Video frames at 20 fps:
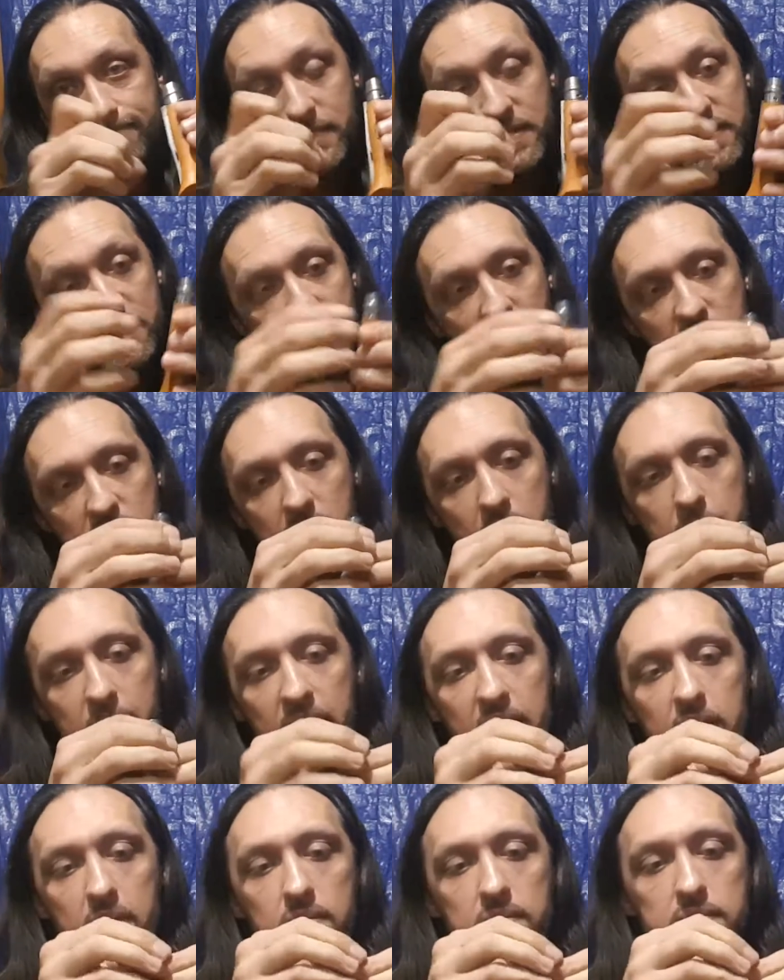It's not
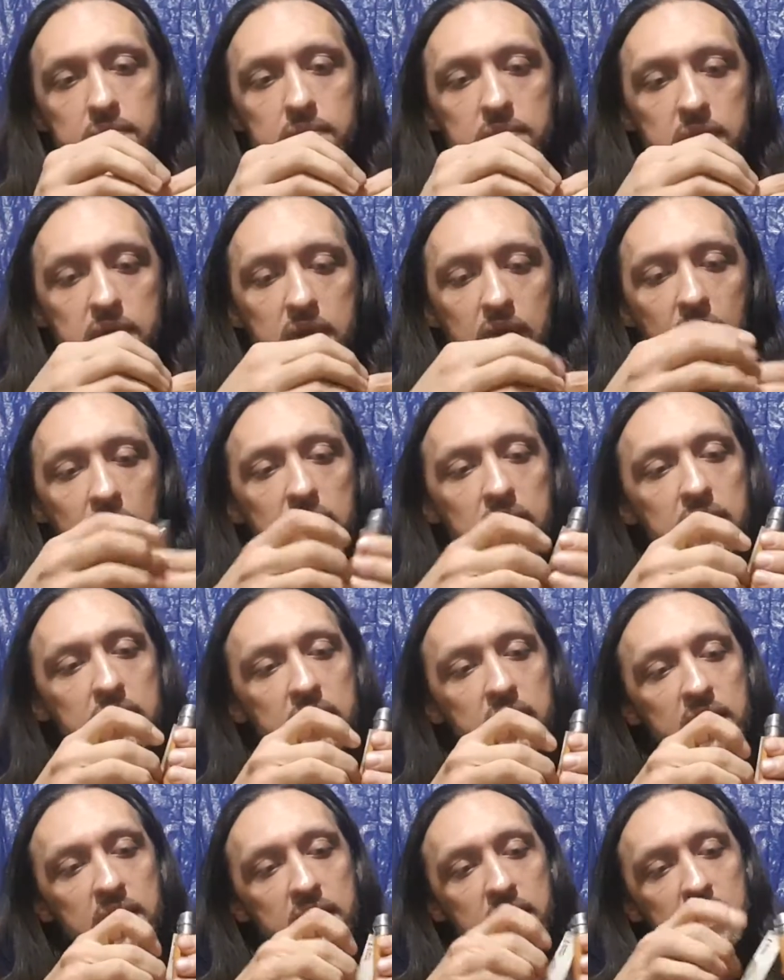coming out. Okay.
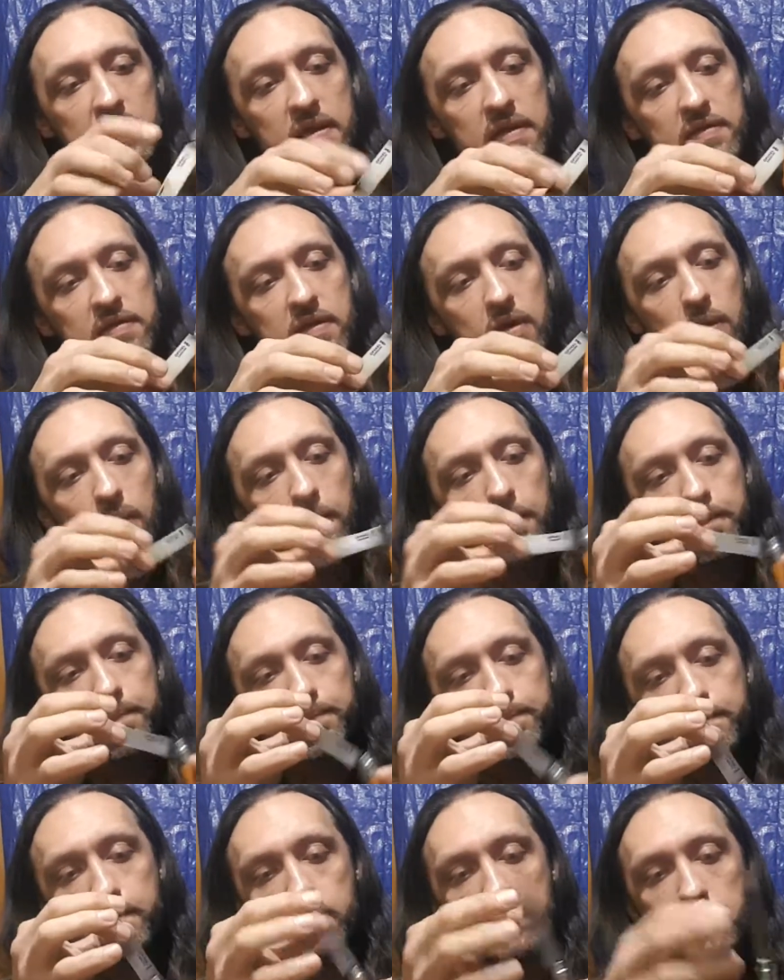So
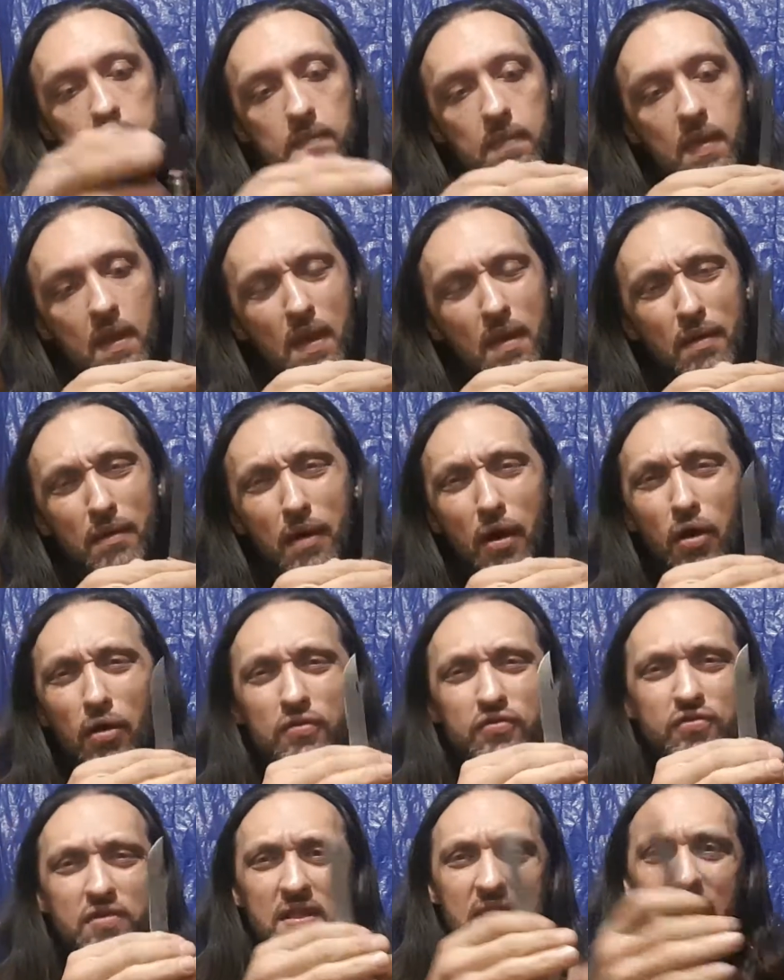
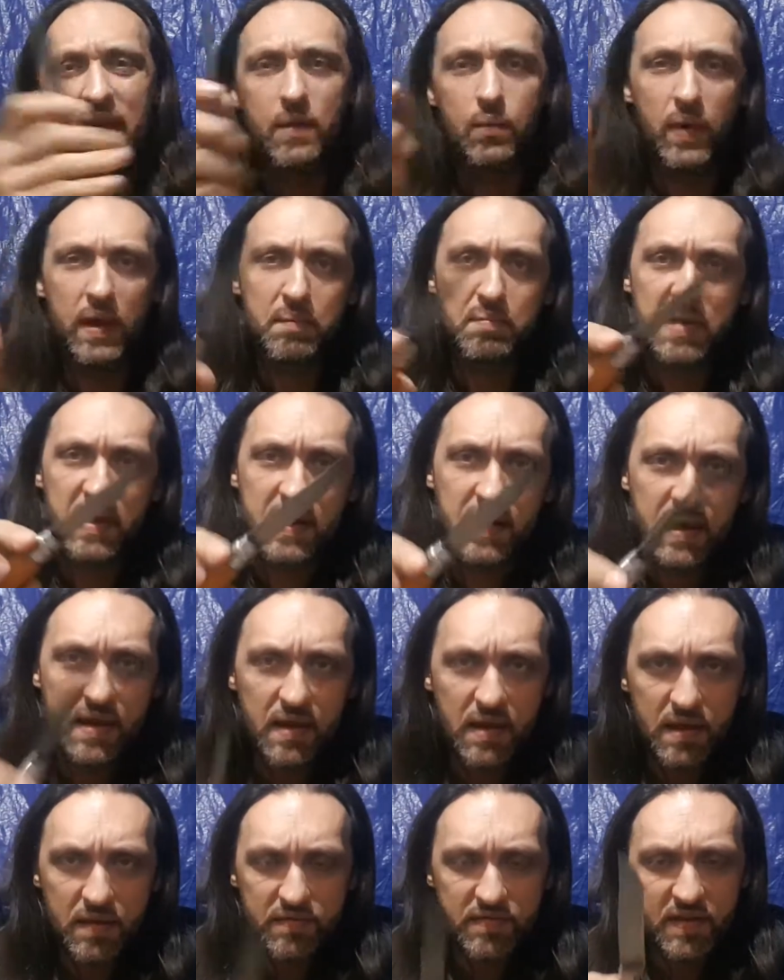ultra lightweight blade. I
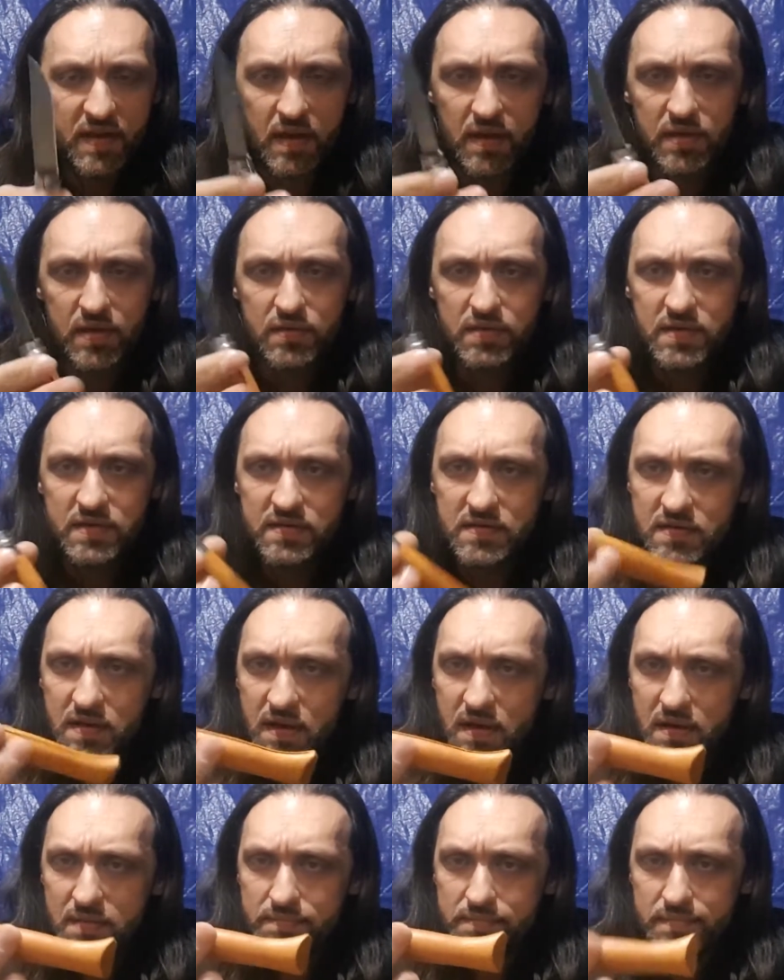can't even tell you this.
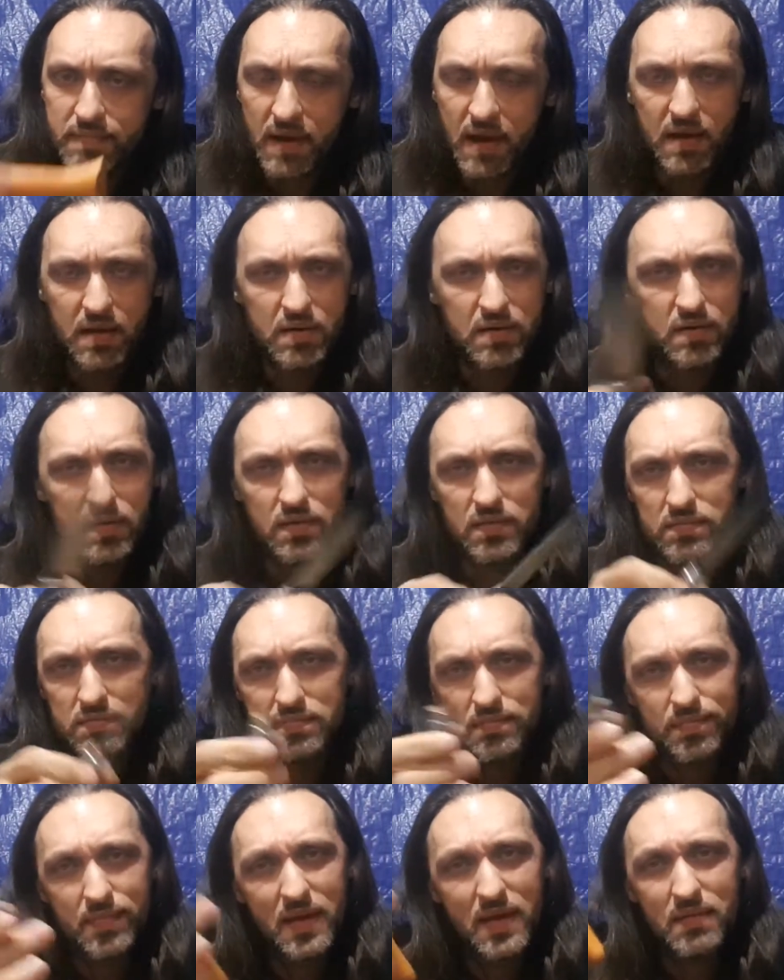I don't know.
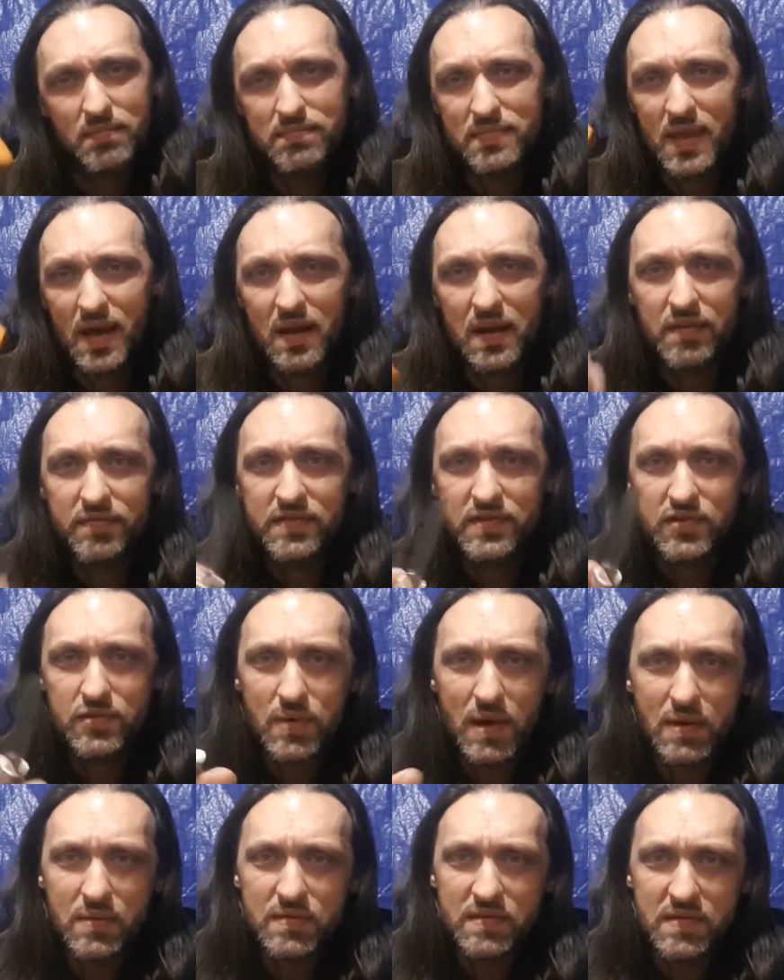Not even
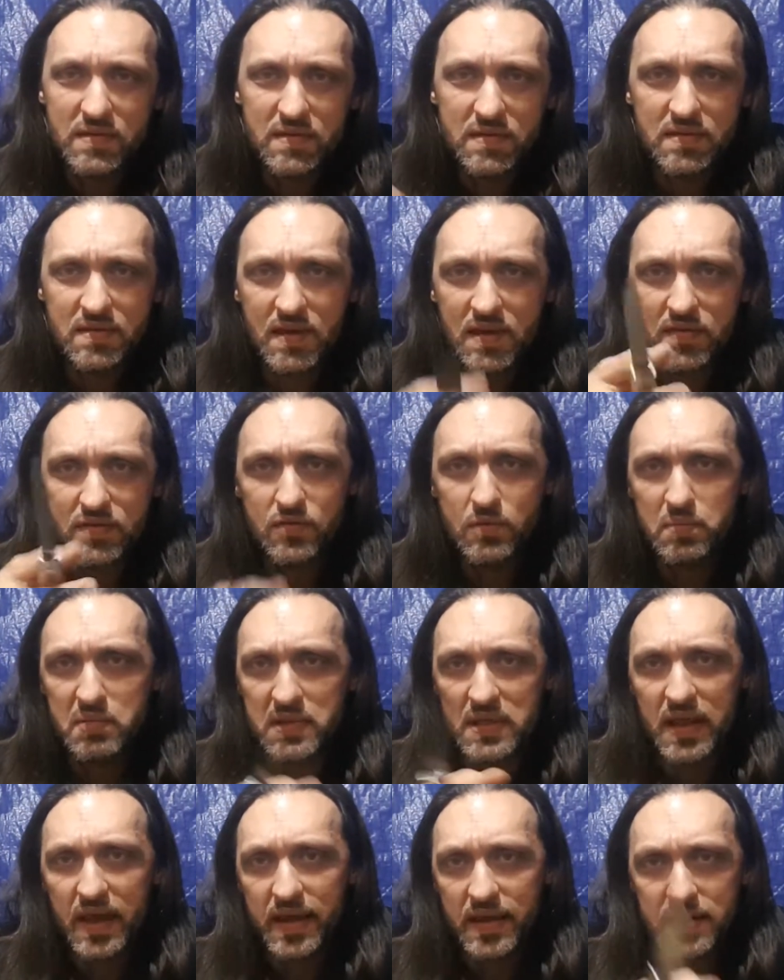2 ounces. This thing is
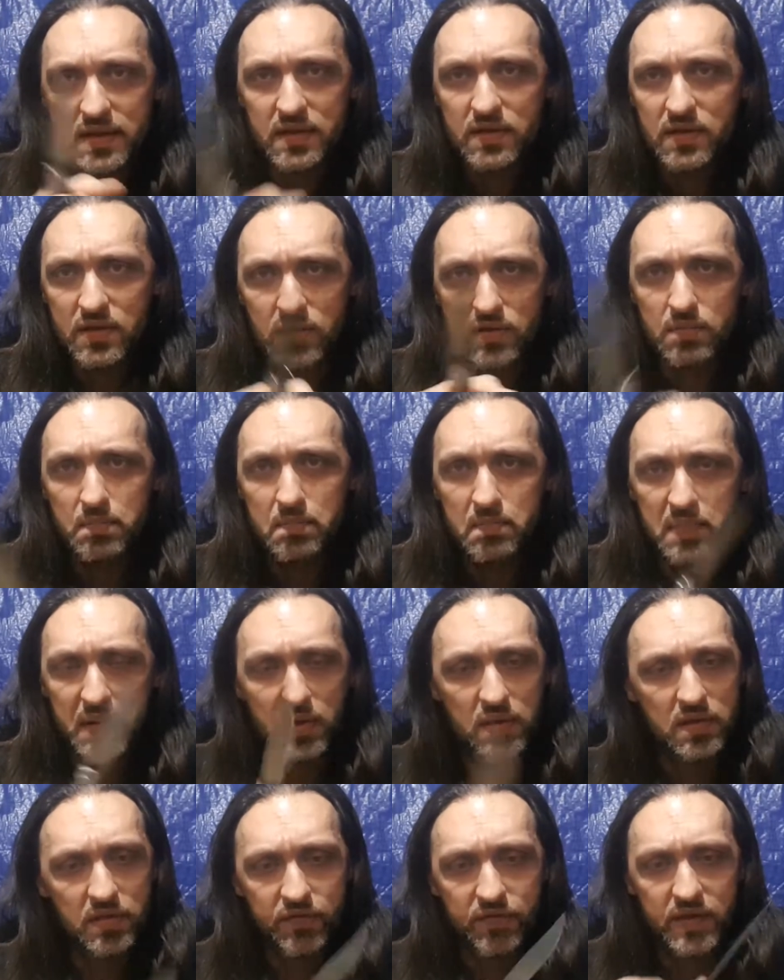super light. You
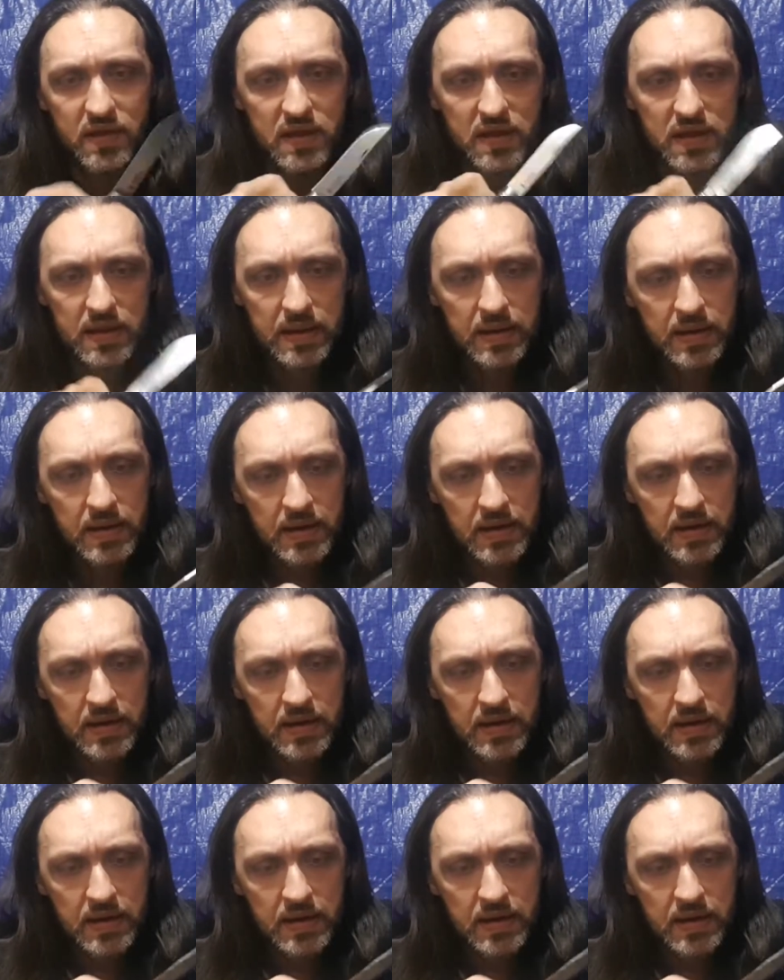barely feel it.